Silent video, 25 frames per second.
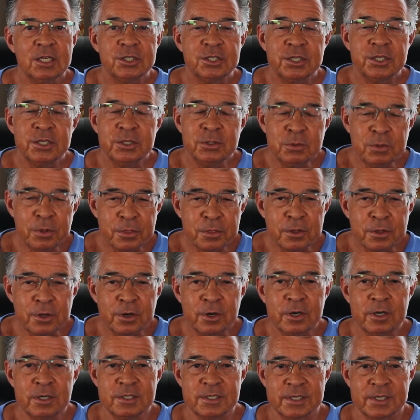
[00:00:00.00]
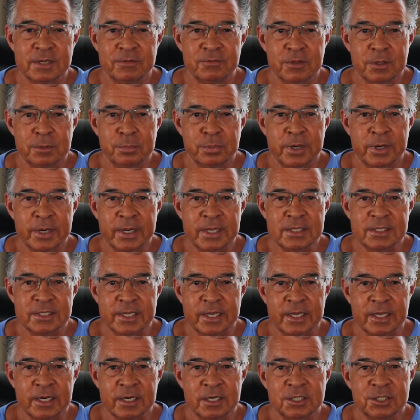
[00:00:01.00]
Two thirds of the brain's
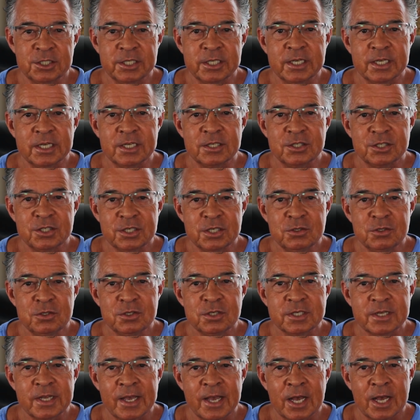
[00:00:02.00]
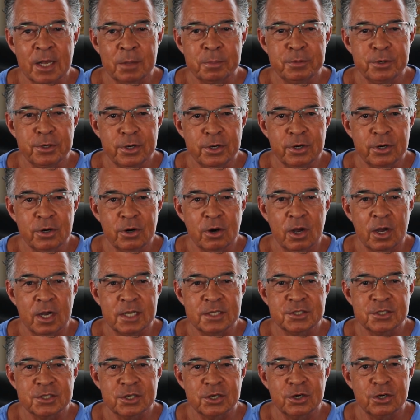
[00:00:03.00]
energy is used to help
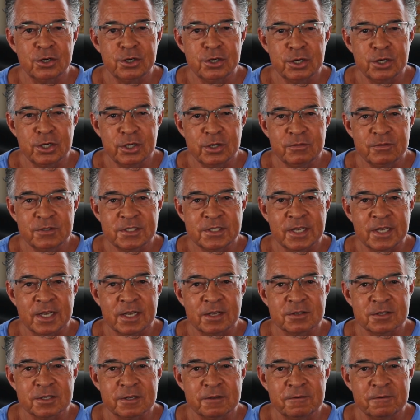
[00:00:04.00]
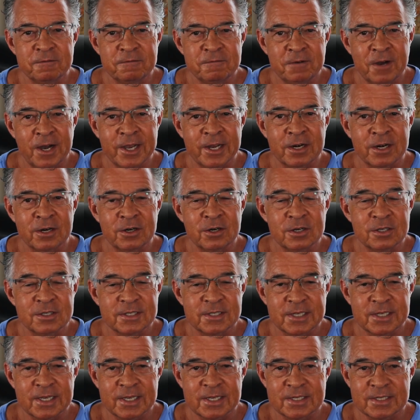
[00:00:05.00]
neurons or nerve cells to fire or
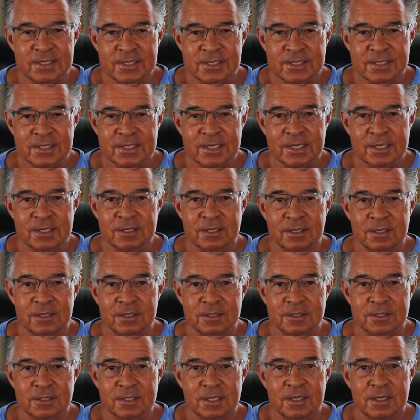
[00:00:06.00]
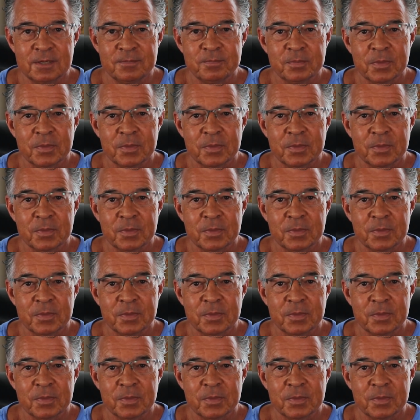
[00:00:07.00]
send signals,